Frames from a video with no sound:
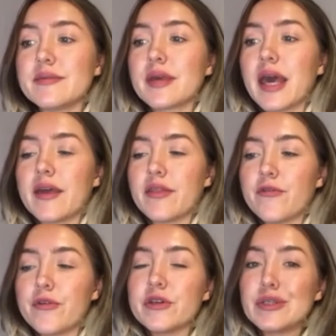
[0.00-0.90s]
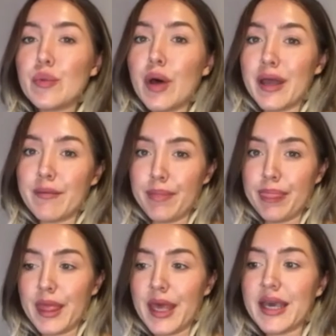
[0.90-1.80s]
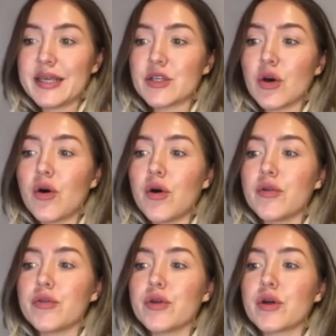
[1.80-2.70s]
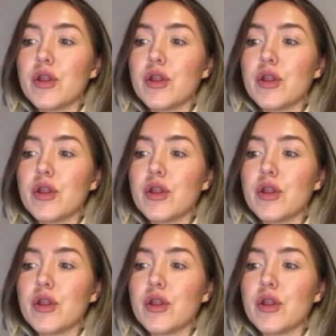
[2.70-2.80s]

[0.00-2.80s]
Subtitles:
Okay, the first one is called The